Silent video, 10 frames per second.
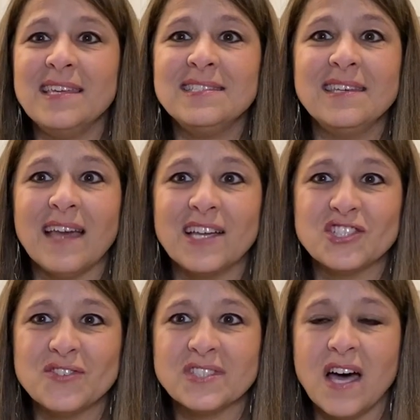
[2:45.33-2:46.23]
easy
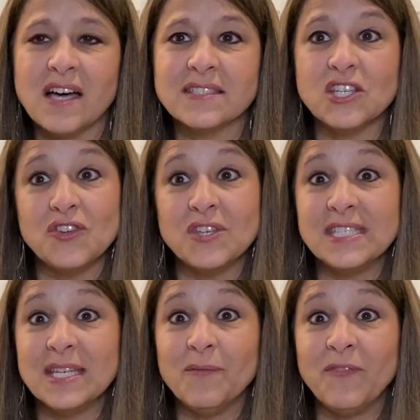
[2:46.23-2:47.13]
nacho sauce that you
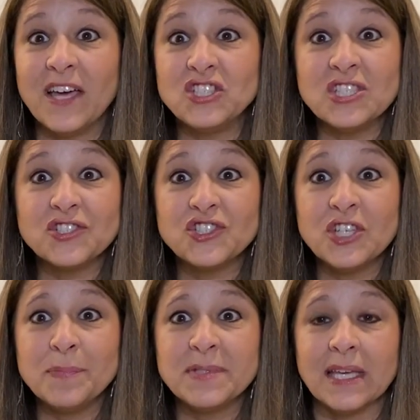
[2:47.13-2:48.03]
can dip veggies or
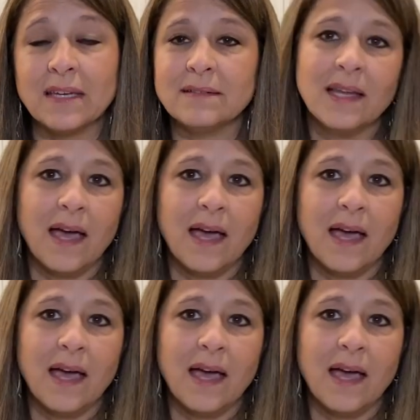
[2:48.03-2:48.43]
chips in.